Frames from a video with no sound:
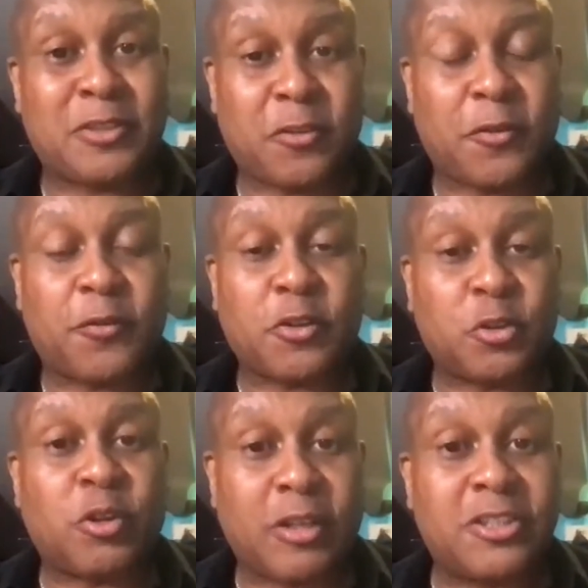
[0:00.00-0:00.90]
So for folks who
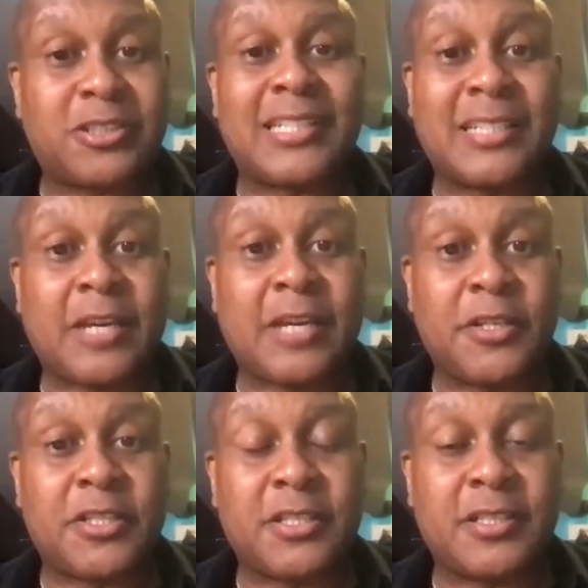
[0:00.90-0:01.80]
don't understand the
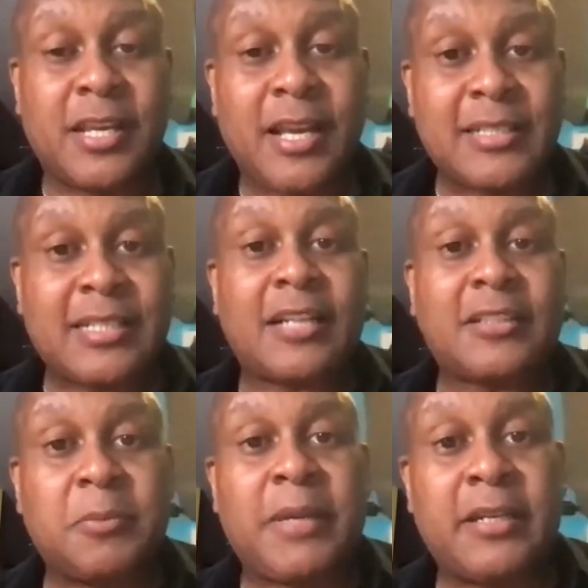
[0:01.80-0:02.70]
definitions,
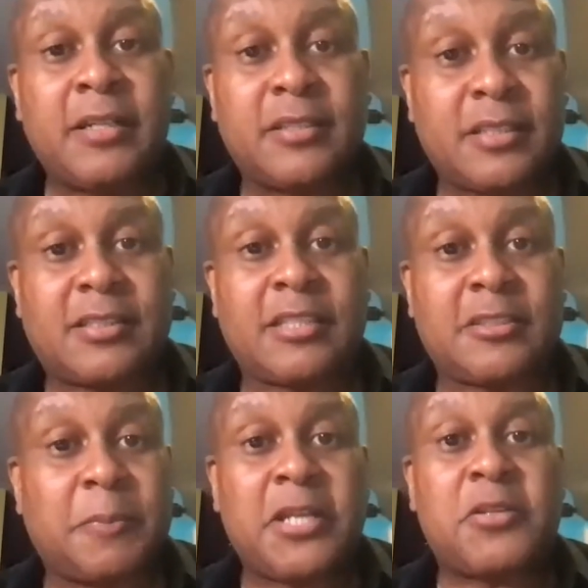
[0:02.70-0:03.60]
toxic manhood is a
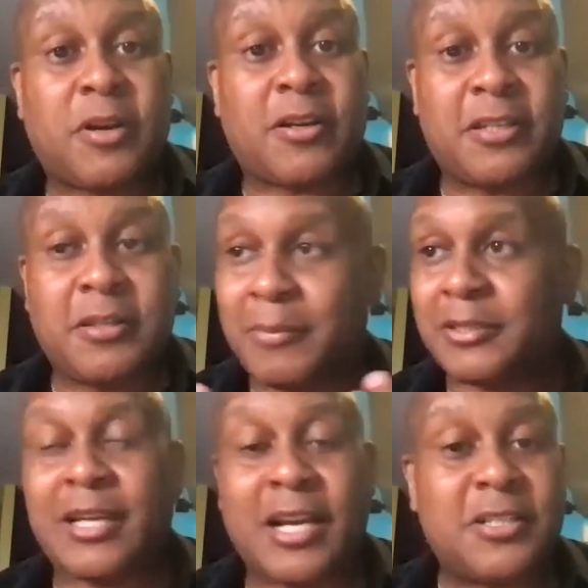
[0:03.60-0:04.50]
system. Patriarchy,
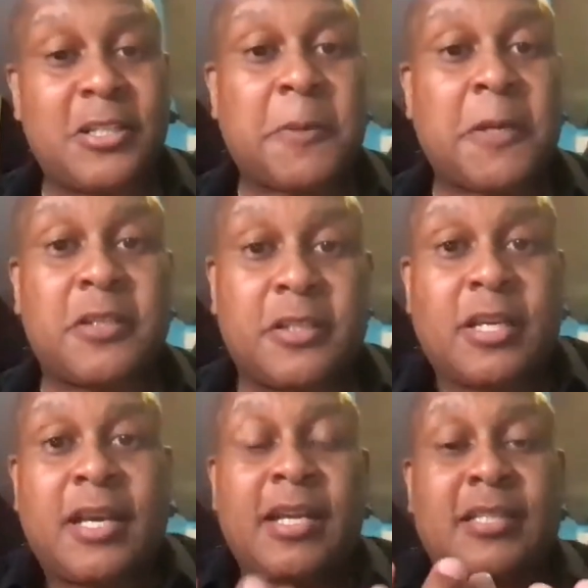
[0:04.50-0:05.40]
misogyny,
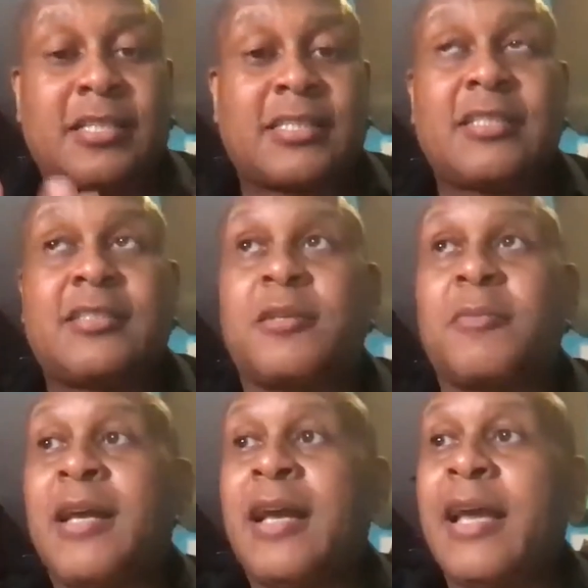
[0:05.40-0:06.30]
it's a system.
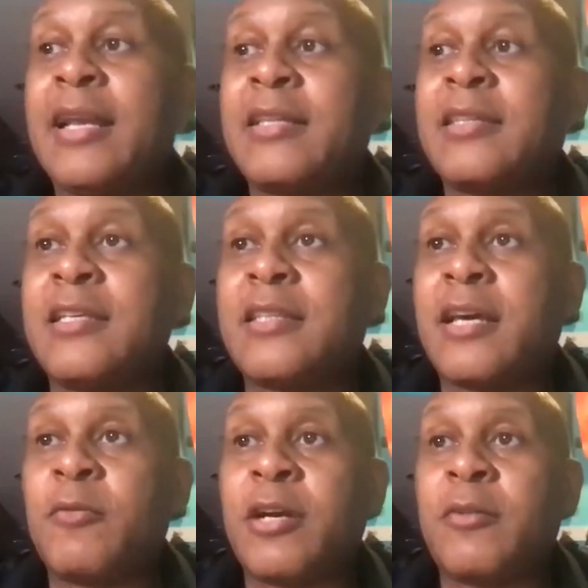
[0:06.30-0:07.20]
And I think
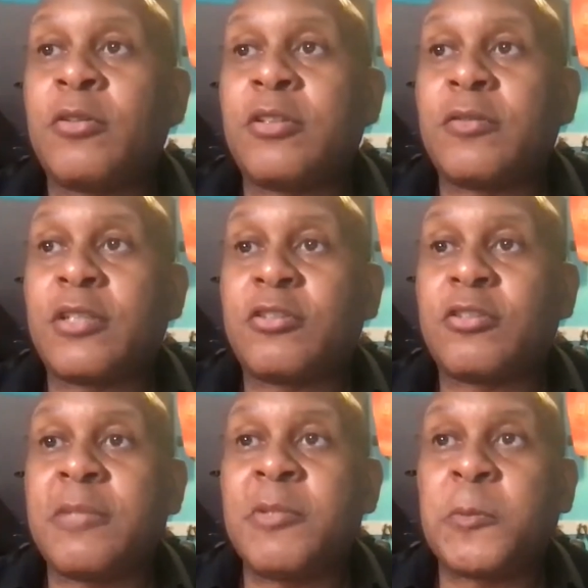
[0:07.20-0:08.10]
that when I wrote the Russell
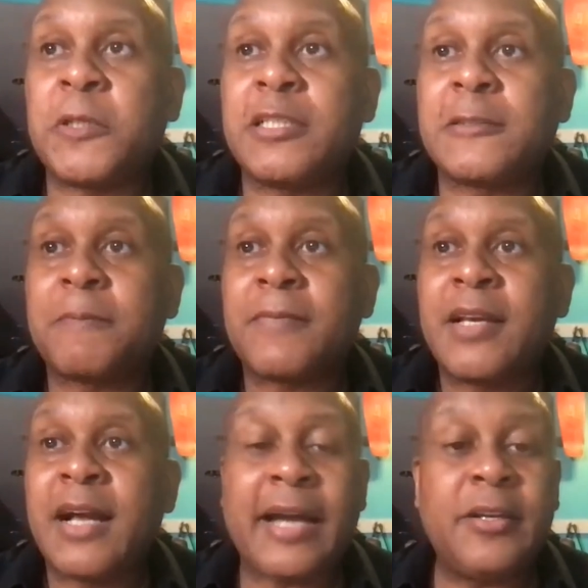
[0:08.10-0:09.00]
Simmons piece,
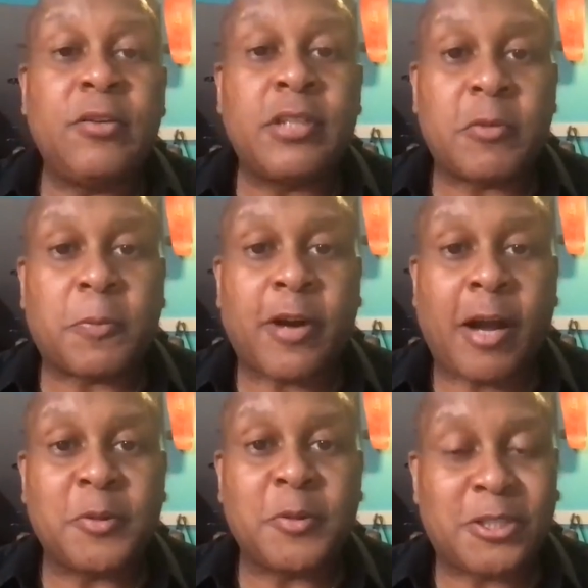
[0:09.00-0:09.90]
I knew there were
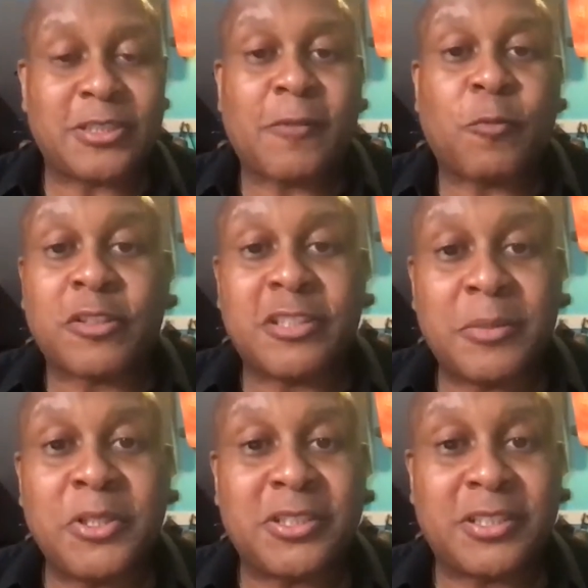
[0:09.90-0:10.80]
problems because I've worked in
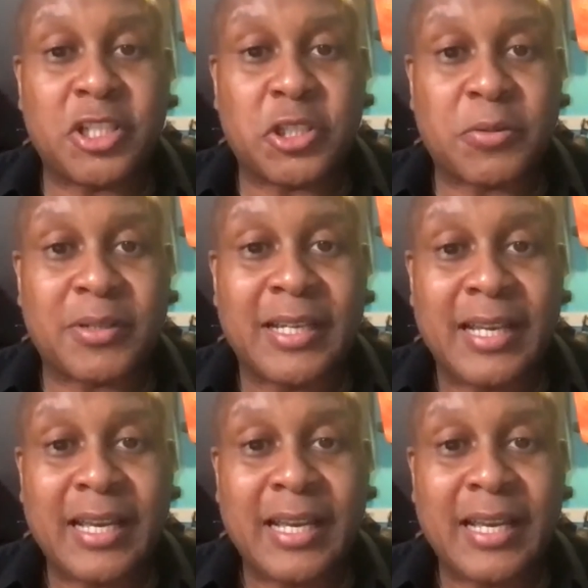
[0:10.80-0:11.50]
the music industry.